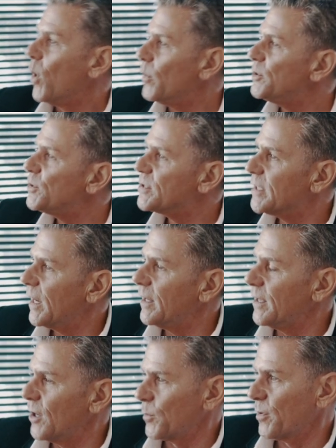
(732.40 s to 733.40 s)
What would you say
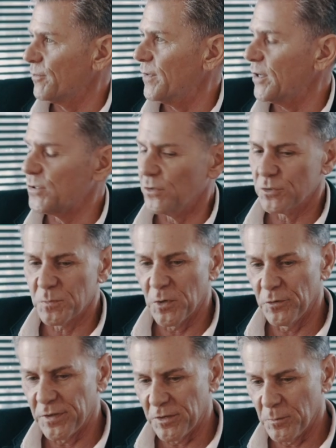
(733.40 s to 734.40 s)
to young professionals,
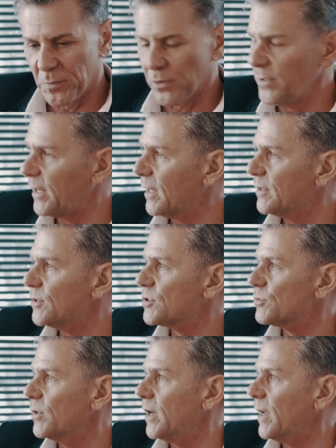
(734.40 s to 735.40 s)
both in the building
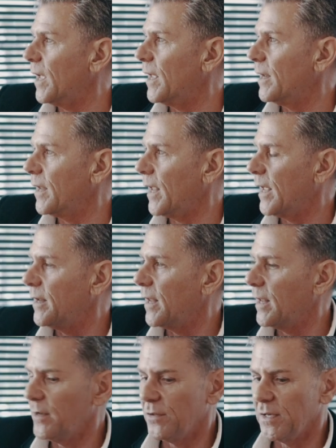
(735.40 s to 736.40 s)
industry and
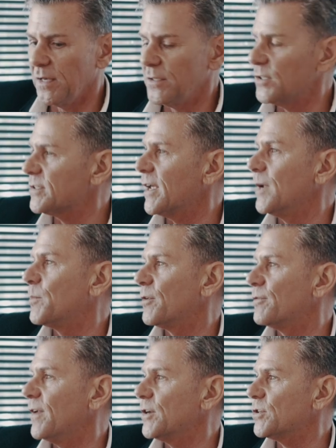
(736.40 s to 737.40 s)
in the design
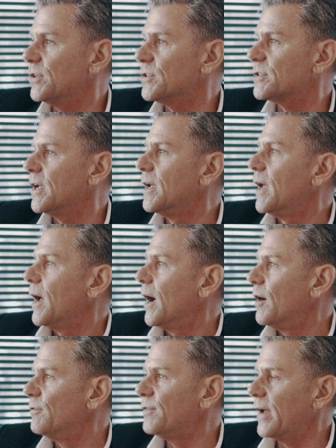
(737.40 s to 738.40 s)
professions,
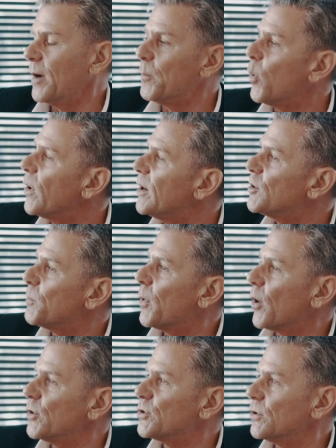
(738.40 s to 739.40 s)
of a point of
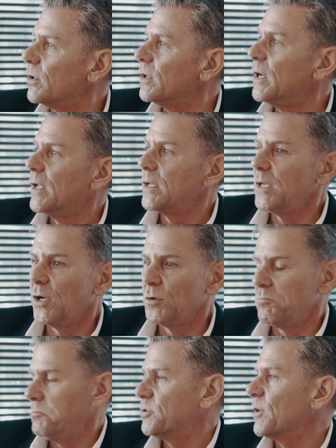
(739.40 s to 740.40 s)
departure, you
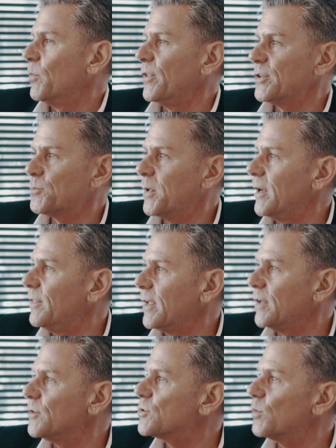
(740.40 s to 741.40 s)
know, someone that's been in
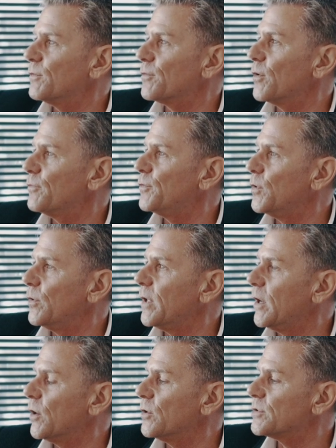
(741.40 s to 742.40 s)
the industry for a few
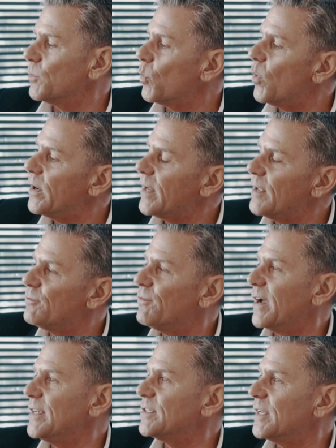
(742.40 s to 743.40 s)
years, and what
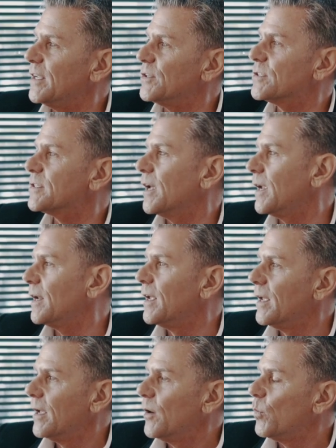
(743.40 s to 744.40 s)
advice, insight
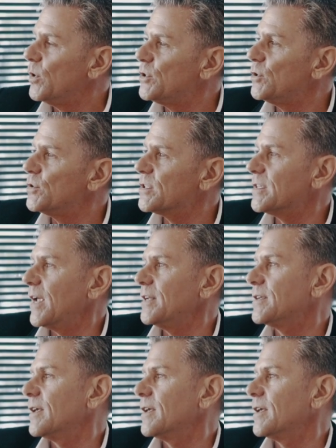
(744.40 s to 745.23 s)
would you say